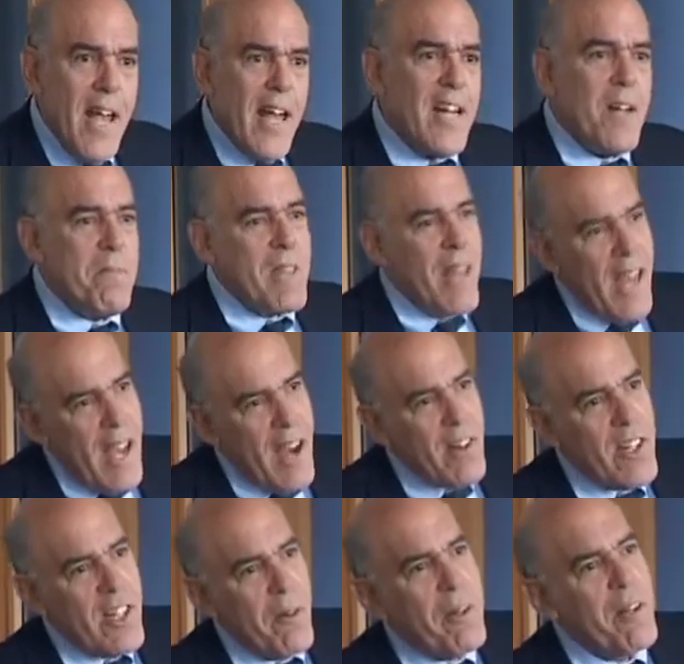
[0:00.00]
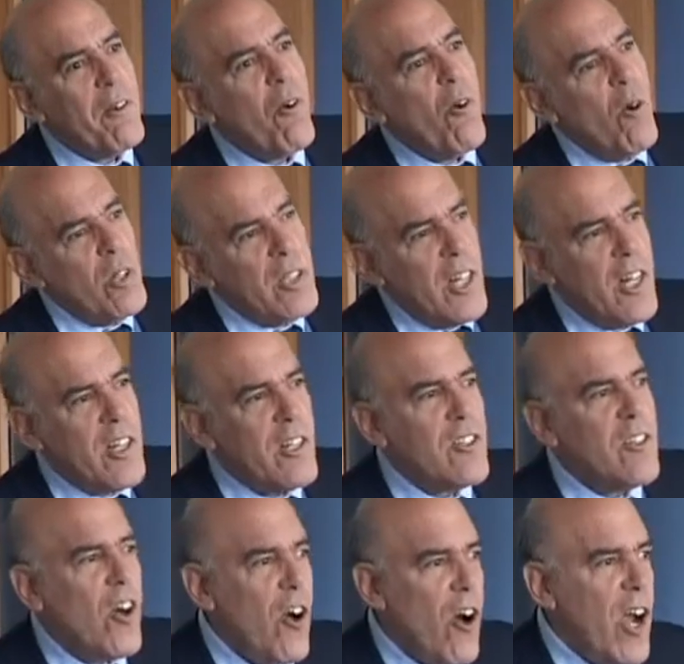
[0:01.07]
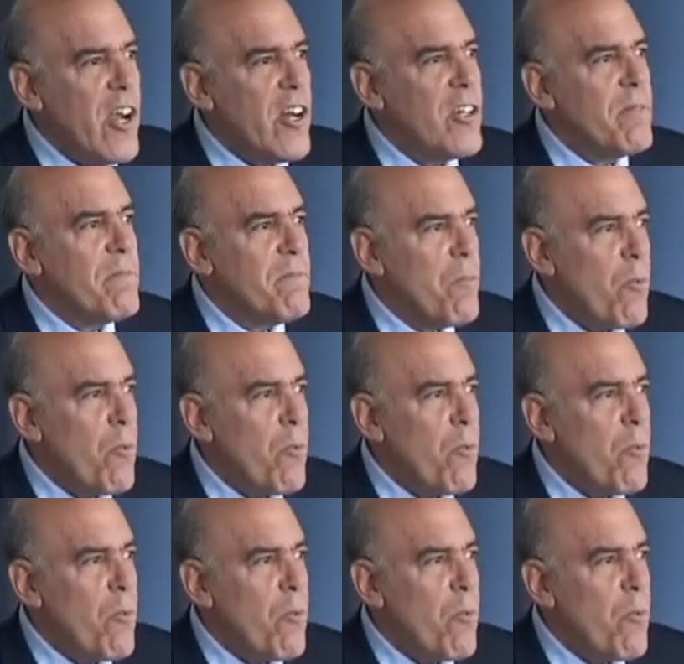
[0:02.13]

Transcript: And I'm there, you know, and all the other tired